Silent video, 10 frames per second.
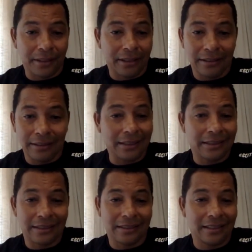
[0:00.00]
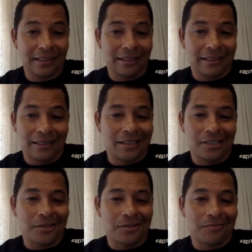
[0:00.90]
Mm-hmm. This, you
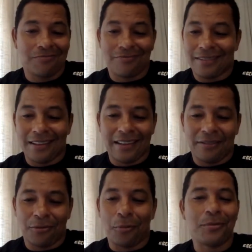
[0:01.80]
know, for